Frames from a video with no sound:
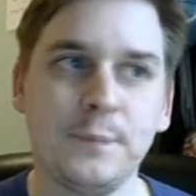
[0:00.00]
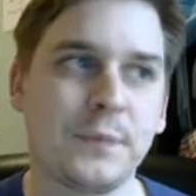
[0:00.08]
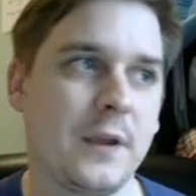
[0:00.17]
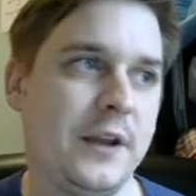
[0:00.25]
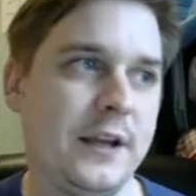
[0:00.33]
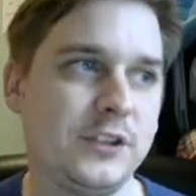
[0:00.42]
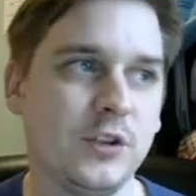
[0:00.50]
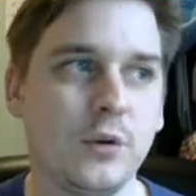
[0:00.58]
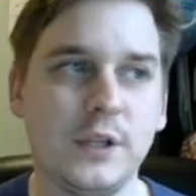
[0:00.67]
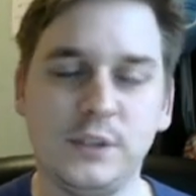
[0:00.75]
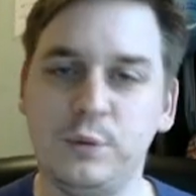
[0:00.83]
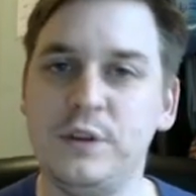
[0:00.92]
And I saw
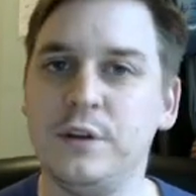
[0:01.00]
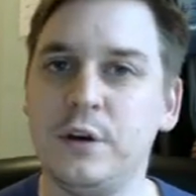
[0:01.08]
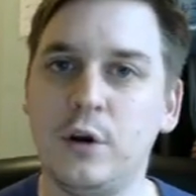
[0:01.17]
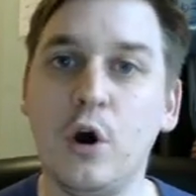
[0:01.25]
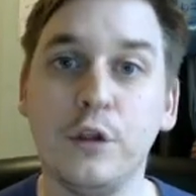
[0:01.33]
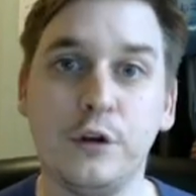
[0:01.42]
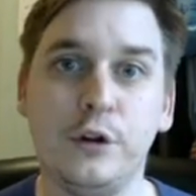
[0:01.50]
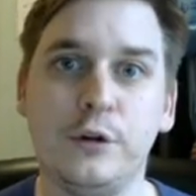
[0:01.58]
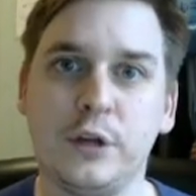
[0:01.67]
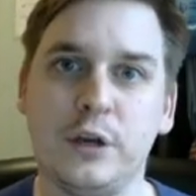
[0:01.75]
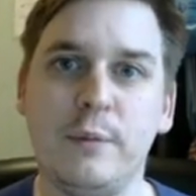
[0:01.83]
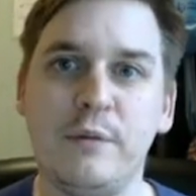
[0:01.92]
this with other
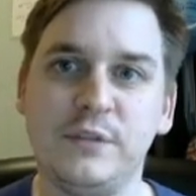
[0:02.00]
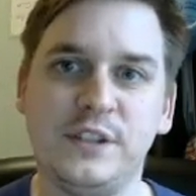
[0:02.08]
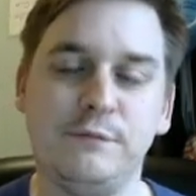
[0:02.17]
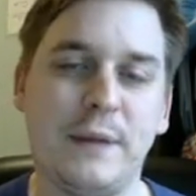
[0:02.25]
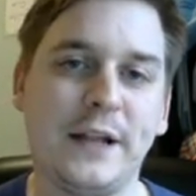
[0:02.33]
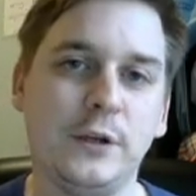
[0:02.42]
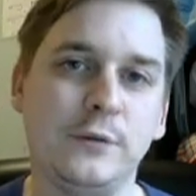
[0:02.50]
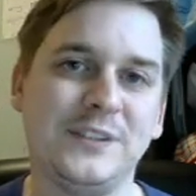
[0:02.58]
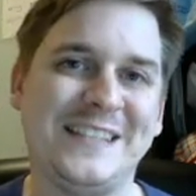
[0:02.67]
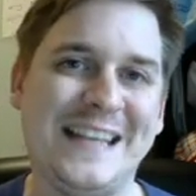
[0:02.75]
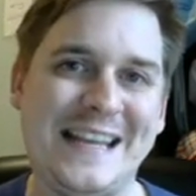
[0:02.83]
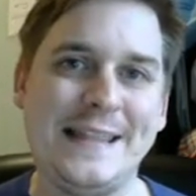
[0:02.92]
commemorative banknotes
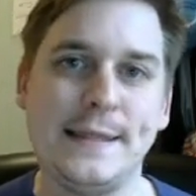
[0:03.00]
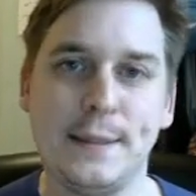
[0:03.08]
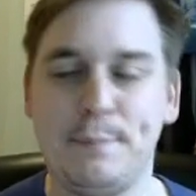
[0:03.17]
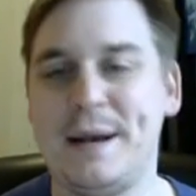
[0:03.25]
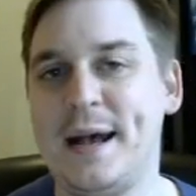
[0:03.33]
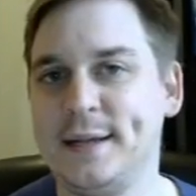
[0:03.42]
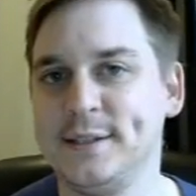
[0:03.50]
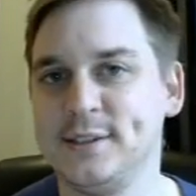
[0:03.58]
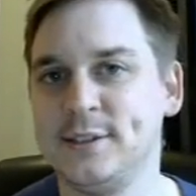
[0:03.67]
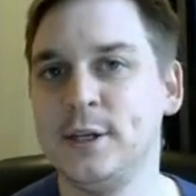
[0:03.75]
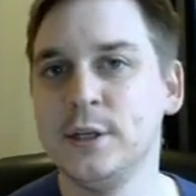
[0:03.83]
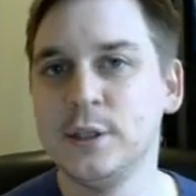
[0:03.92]
in the past.
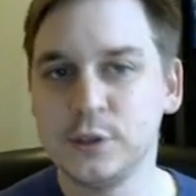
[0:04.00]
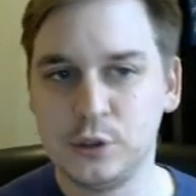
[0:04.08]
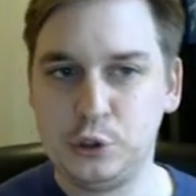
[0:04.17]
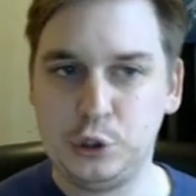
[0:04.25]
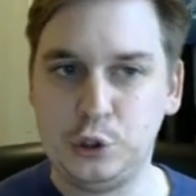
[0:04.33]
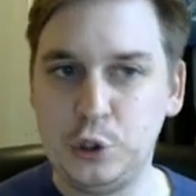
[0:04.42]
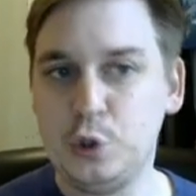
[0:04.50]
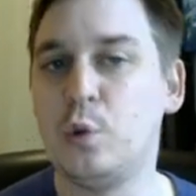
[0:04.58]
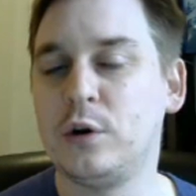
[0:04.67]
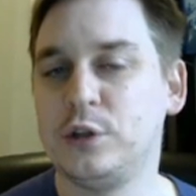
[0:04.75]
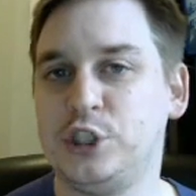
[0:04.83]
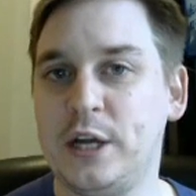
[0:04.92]
So do
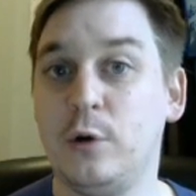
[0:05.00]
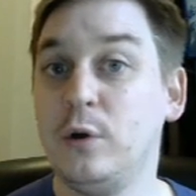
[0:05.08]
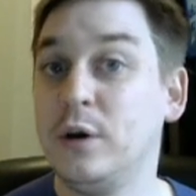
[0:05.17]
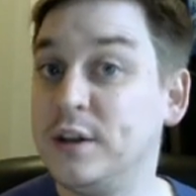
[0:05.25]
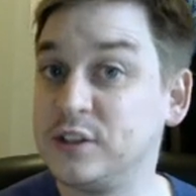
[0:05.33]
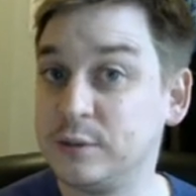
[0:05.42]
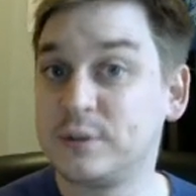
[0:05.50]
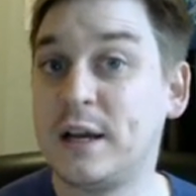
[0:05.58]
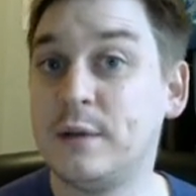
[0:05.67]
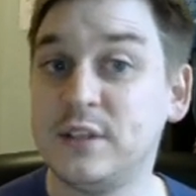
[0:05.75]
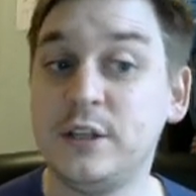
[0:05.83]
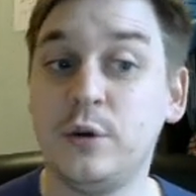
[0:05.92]
watch out. And
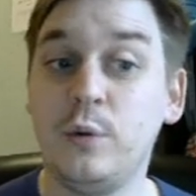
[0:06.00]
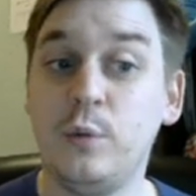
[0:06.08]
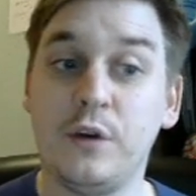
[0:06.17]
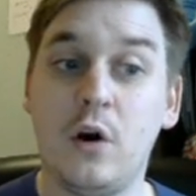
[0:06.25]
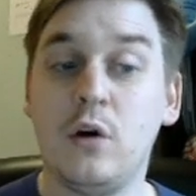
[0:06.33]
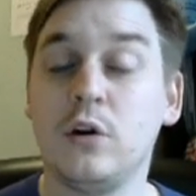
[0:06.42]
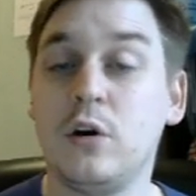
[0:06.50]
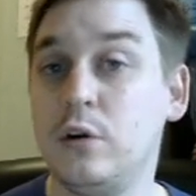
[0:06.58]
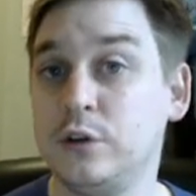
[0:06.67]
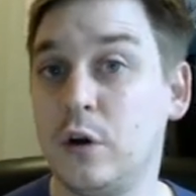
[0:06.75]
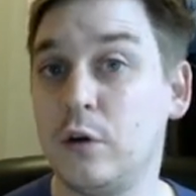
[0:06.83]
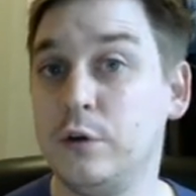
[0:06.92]
sometimes they do it with Hong Kong
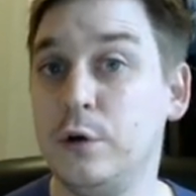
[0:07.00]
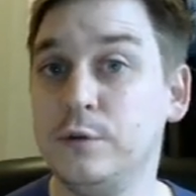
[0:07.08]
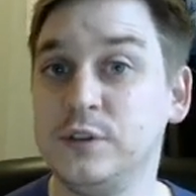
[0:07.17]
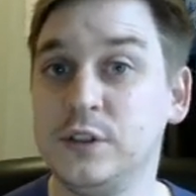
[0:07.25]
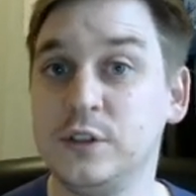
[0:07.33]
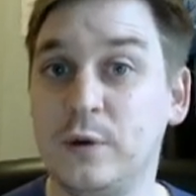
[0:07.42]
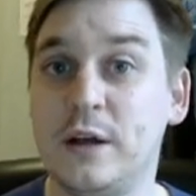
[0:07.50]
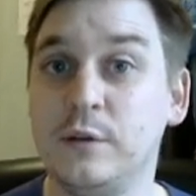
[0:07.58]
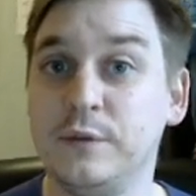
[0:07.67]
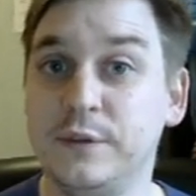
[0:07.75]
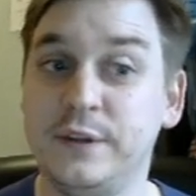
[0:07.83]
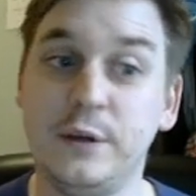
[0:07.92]
dollar notes as well.
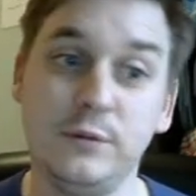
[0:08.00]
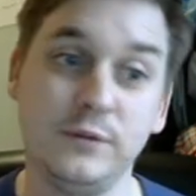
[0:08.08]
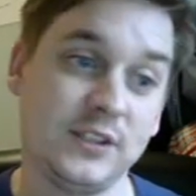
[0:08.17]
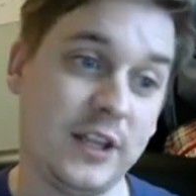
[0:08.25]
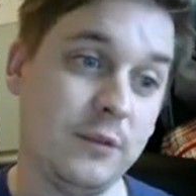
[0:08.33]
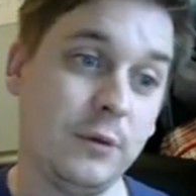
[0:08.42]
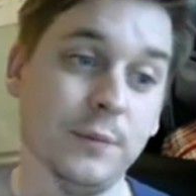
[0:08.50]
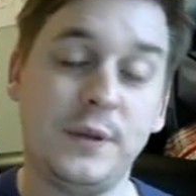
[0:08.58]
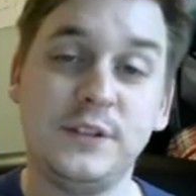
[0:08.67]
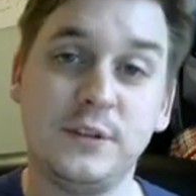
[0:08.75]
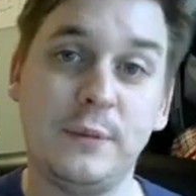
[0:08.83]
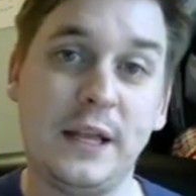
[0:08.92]
They will send them up
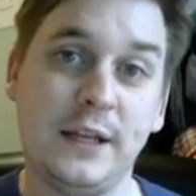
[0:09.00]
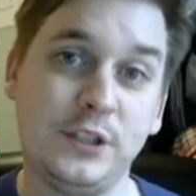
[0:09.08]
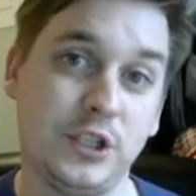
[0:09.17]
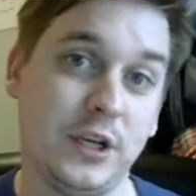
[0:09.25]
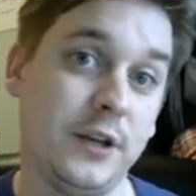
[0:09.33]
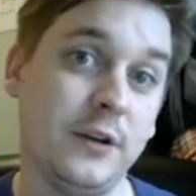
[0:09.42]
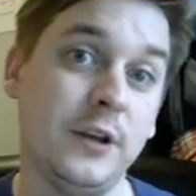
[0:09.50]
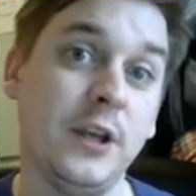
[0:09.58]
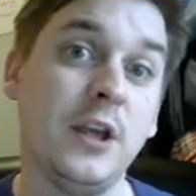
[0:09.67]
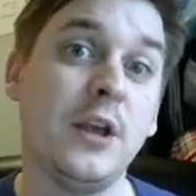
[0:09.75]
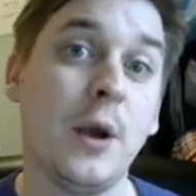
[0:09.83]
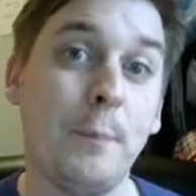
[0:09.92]
into mainland China.
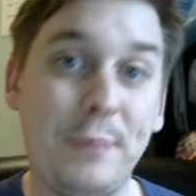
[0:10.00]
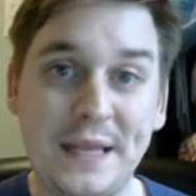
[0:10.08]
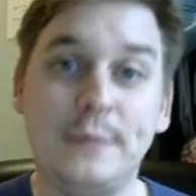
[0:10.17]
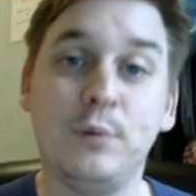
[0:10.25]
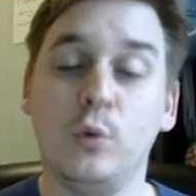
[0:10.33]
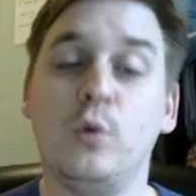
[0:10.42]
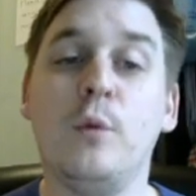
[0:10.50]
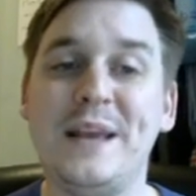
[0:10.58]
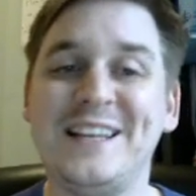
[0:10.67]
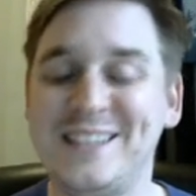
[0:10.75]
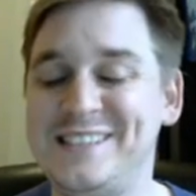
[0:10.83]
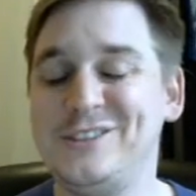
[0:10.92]
People will make
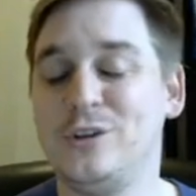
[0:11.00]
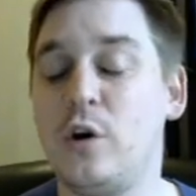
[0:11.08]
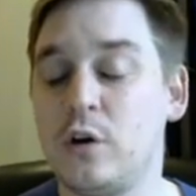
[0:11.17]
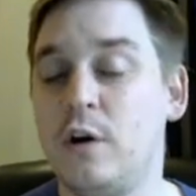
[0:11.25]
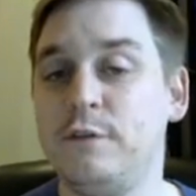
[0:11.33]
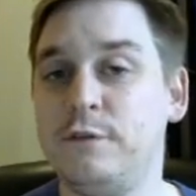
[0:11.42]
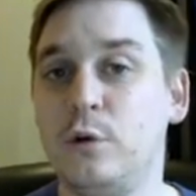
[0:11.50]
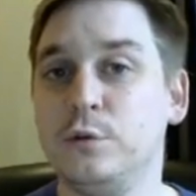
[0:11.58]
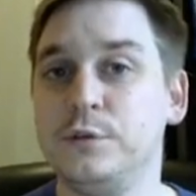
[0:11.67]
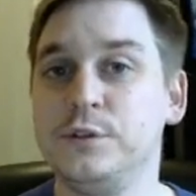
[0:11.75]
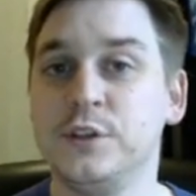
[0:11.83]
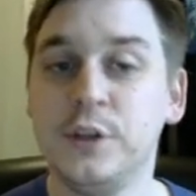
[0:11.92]
these knockoff
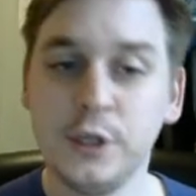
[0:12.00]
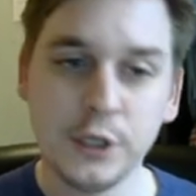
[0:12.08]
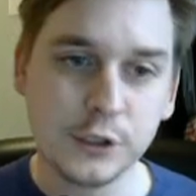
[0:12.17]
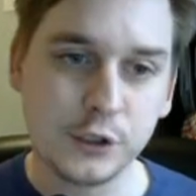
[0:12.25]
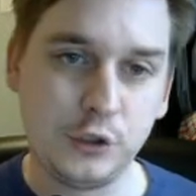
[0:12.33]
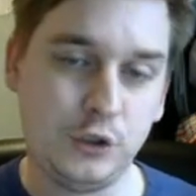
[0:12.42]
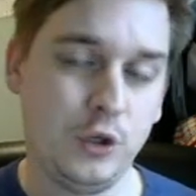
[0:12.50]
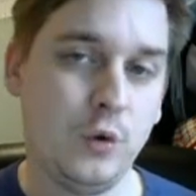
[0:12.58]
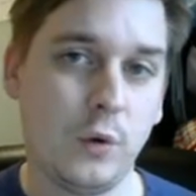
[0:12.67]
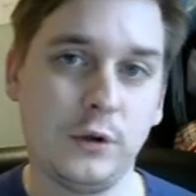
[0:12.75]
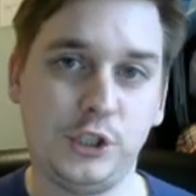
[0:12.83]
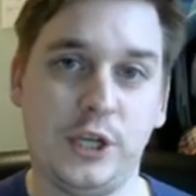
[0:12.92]
folders. So do
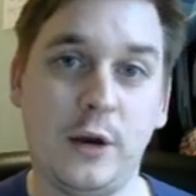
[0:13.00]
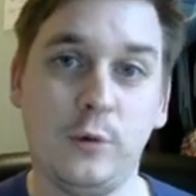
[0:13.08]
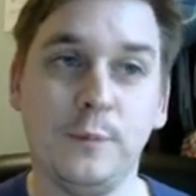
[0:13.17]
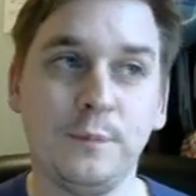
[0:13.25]
watch out.